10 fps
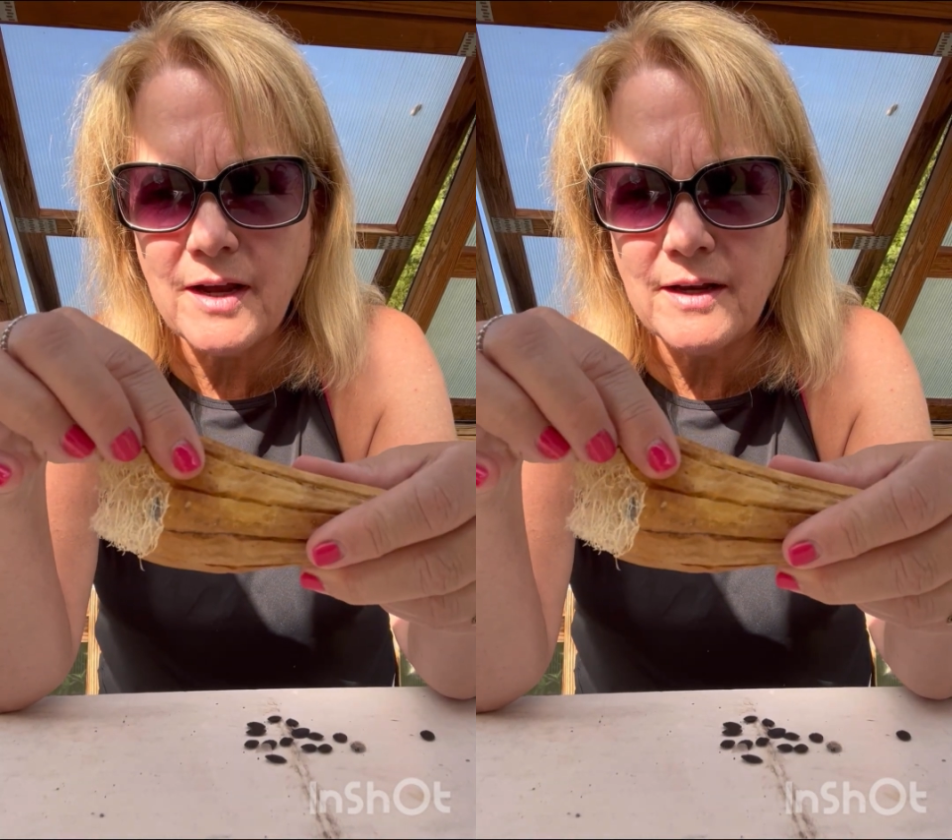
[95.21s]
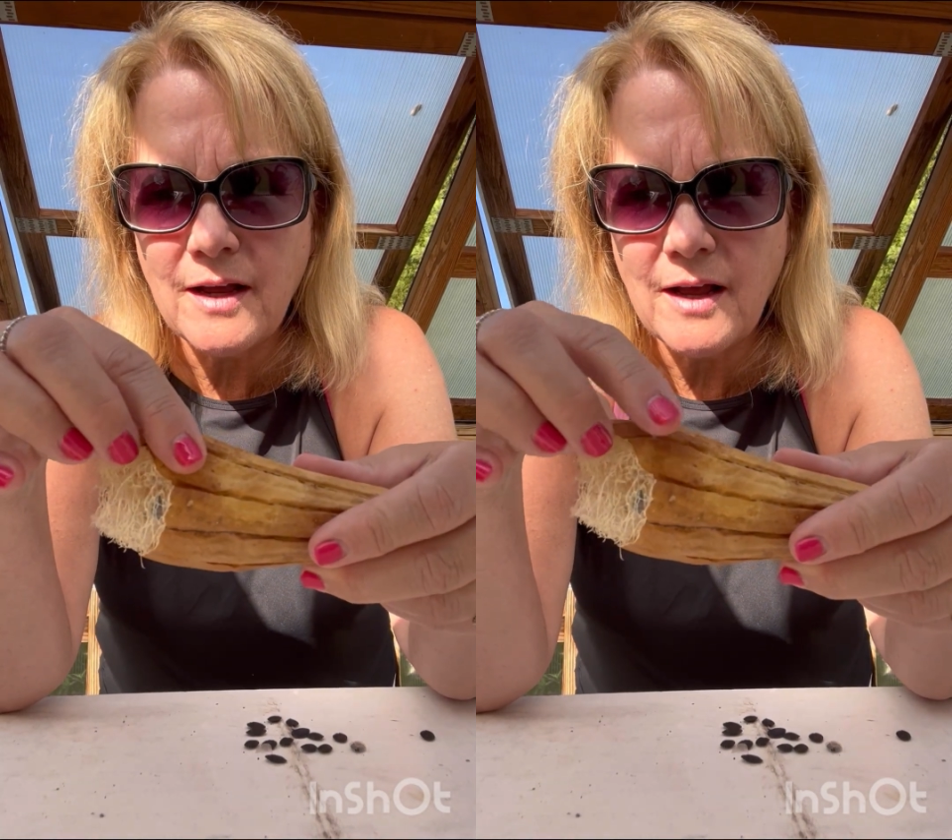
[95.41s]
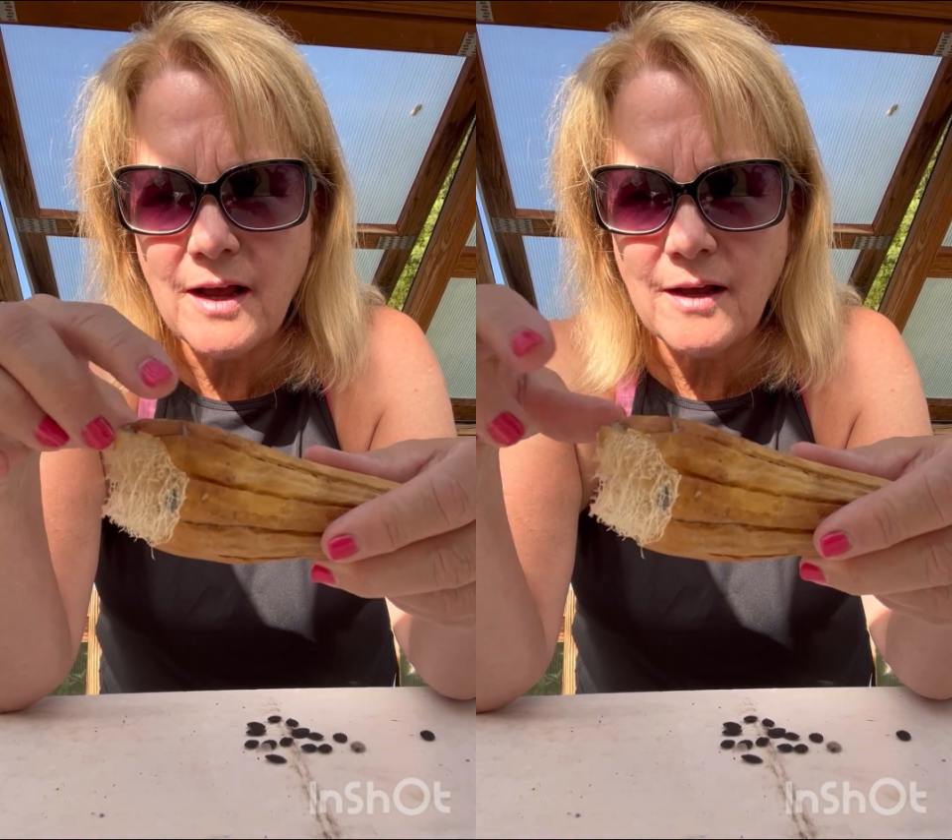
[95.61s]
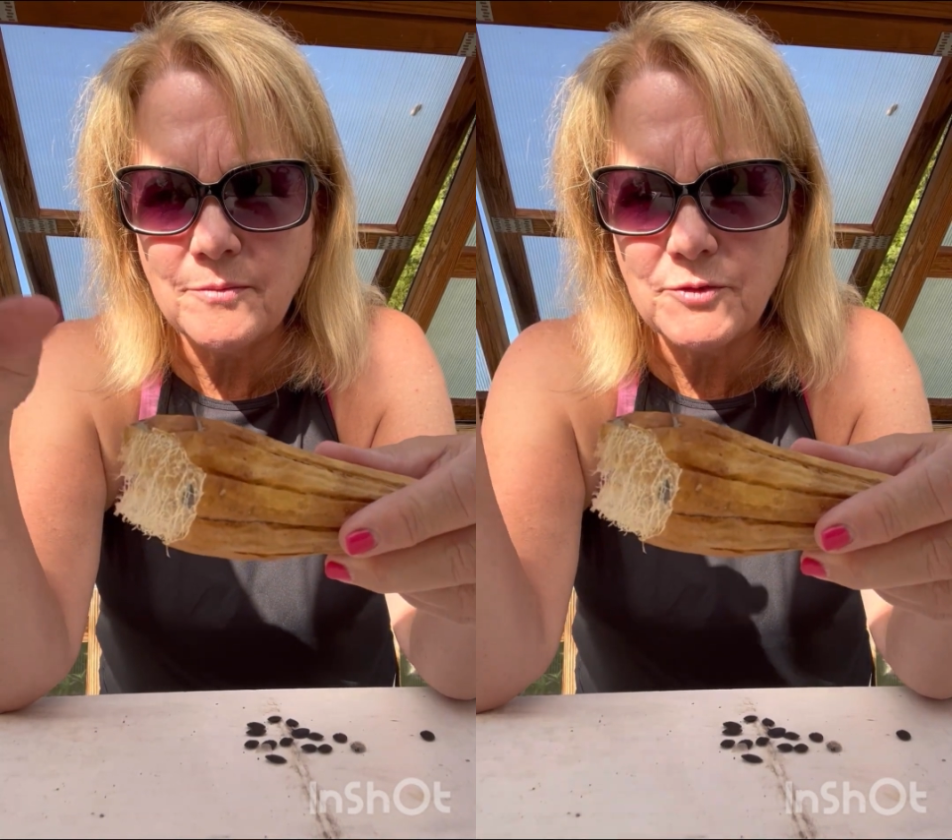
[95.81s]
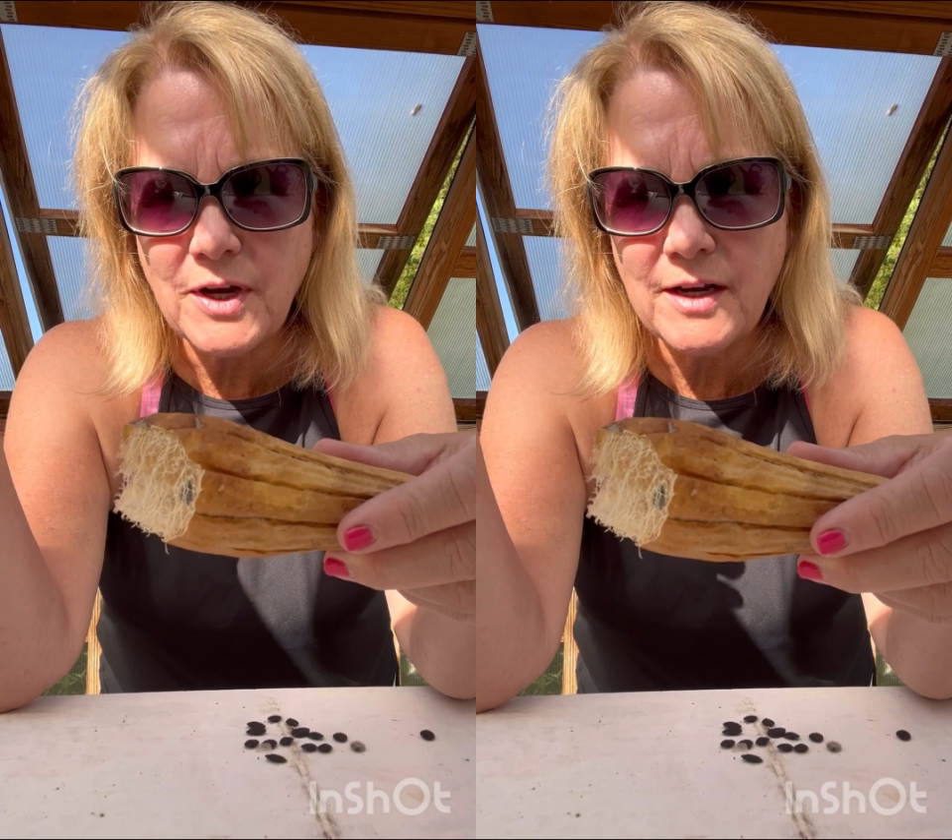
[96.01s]

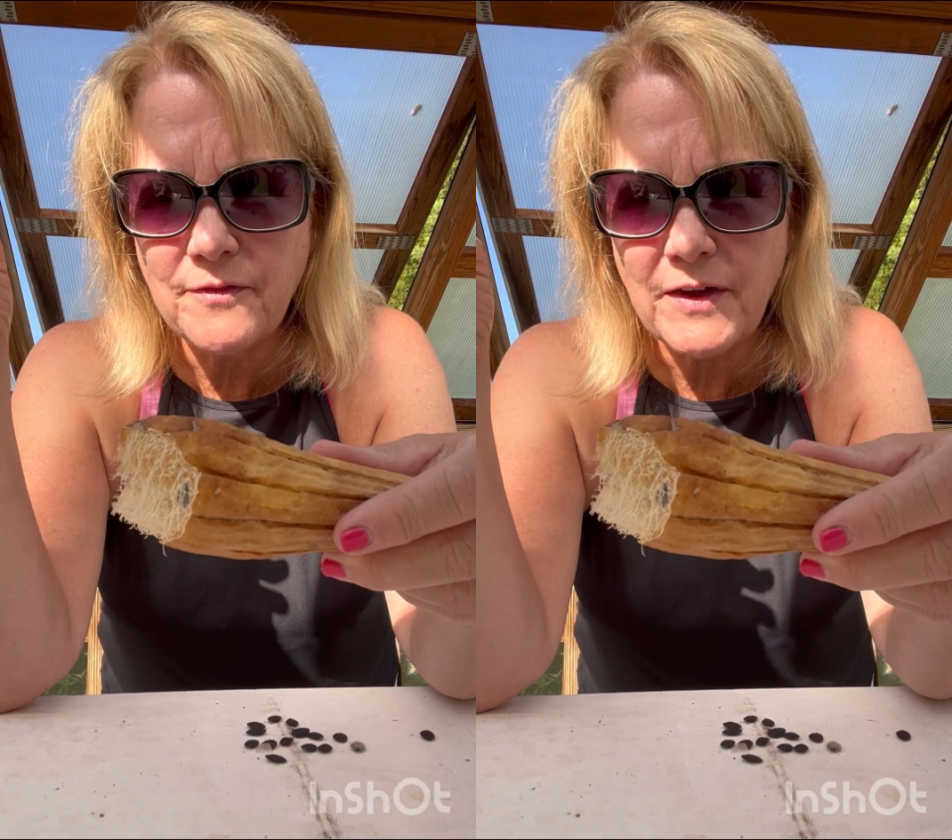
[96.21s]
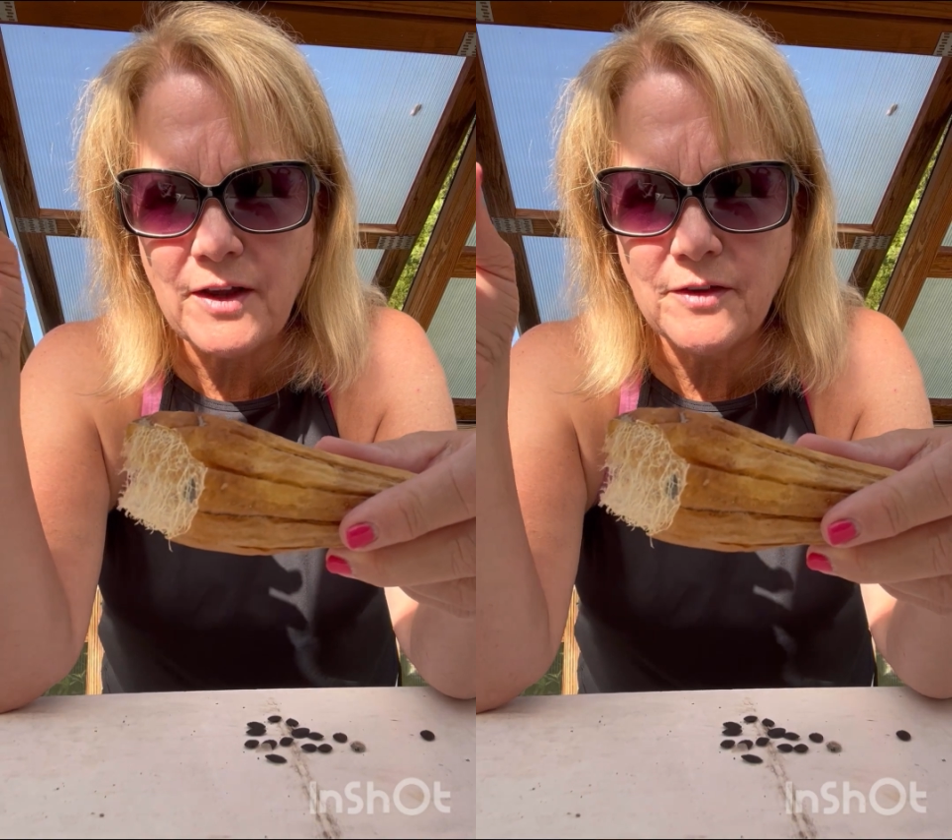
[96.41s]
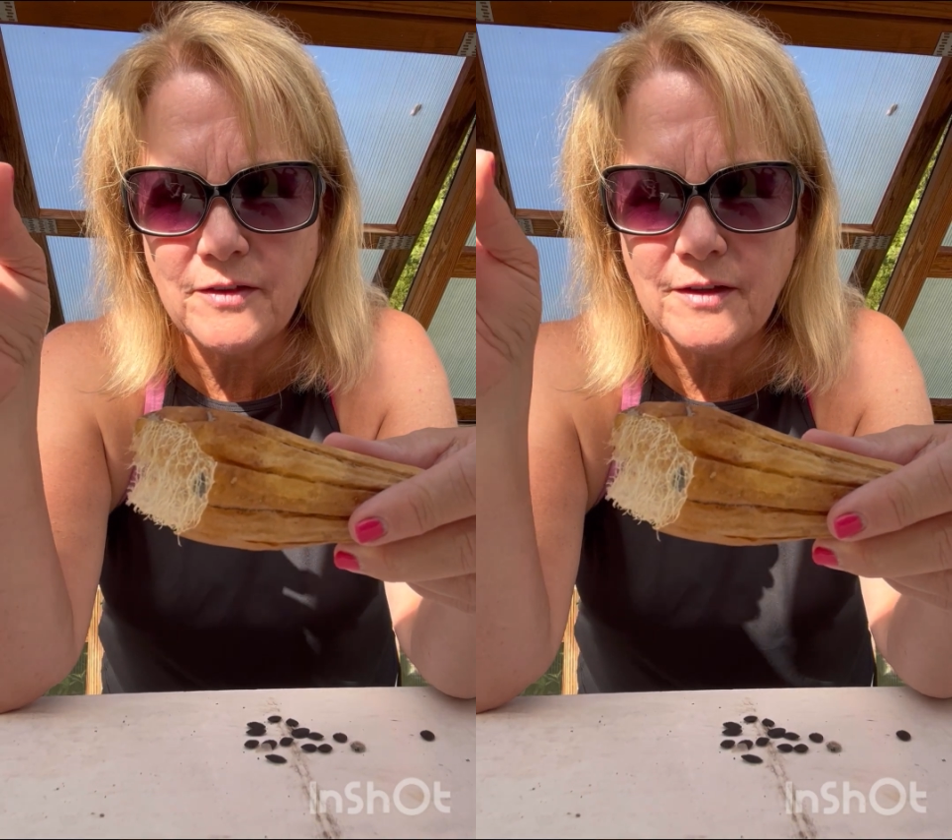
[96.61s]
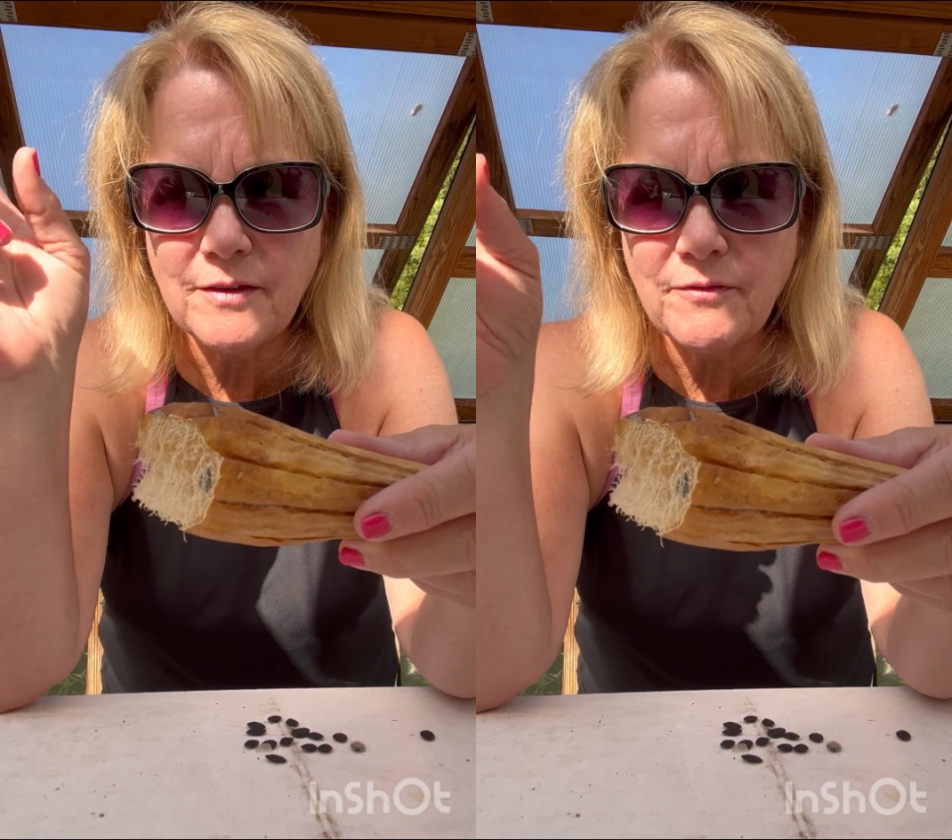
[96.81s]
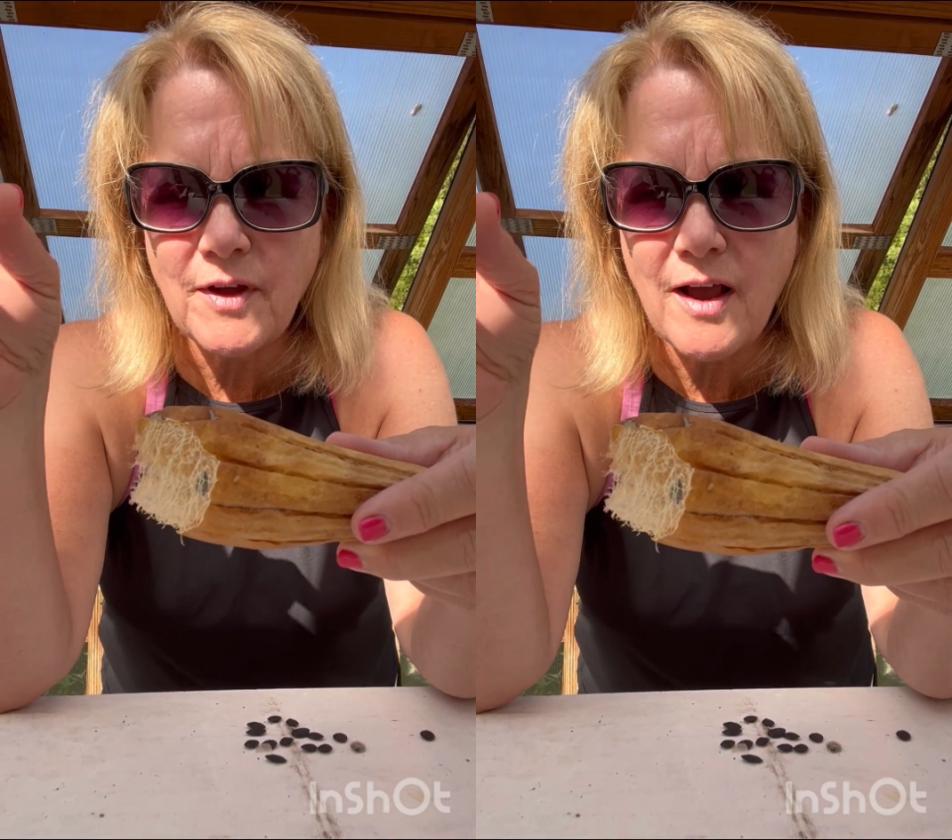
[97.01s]
enough out on the
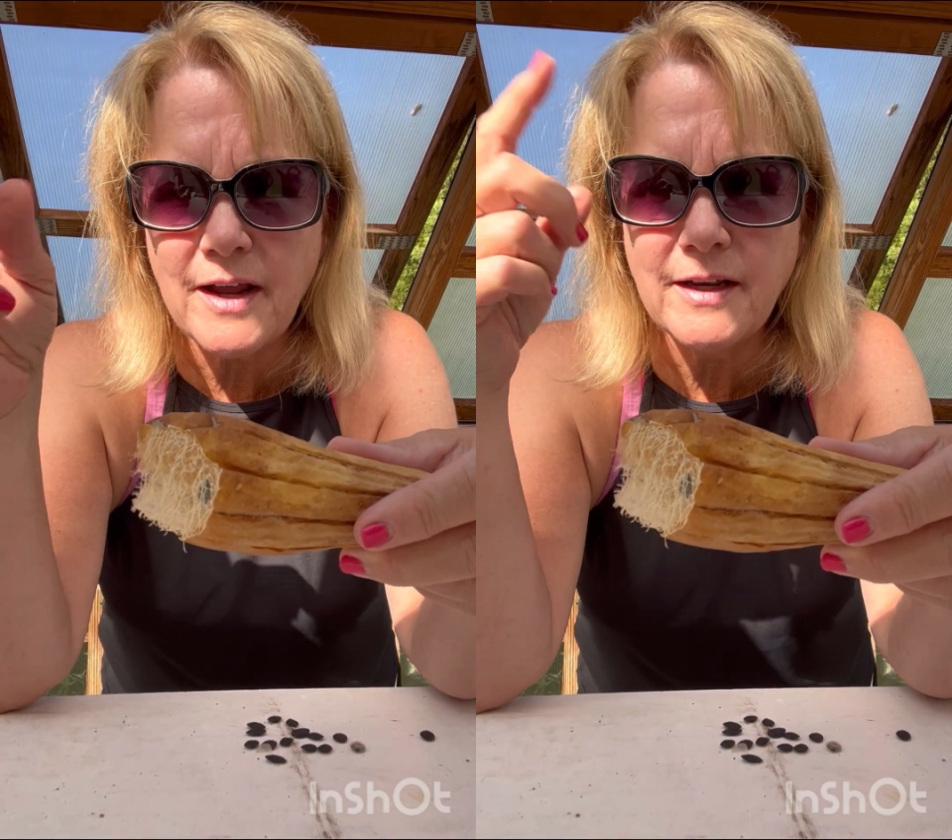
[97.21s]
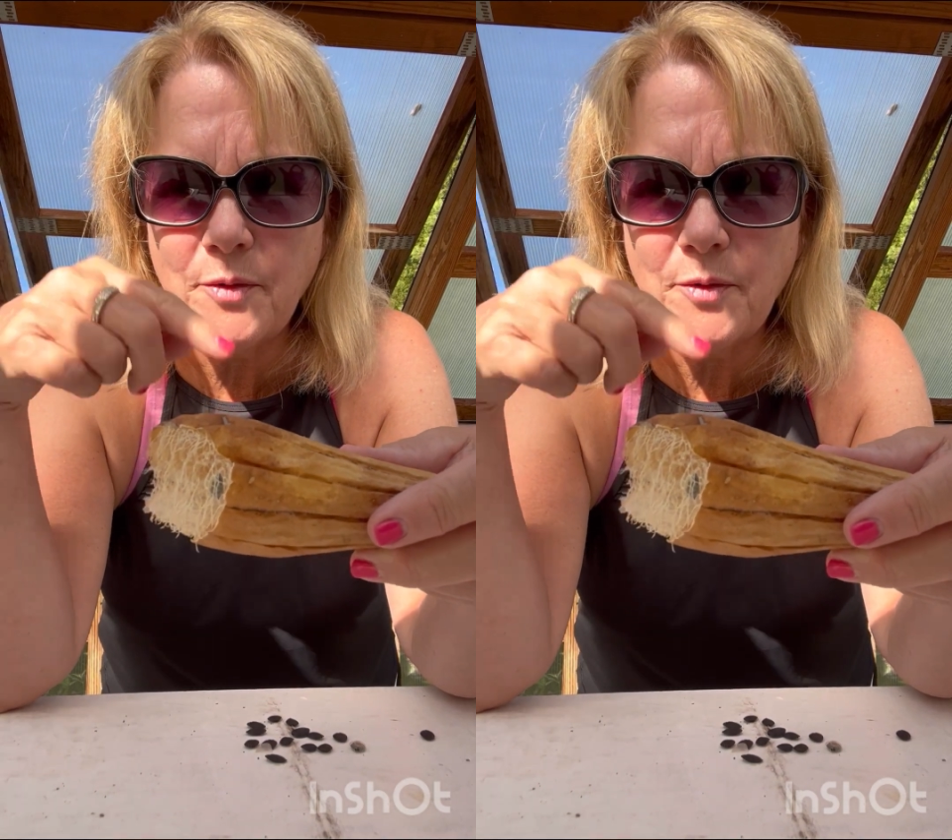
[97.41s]
vine.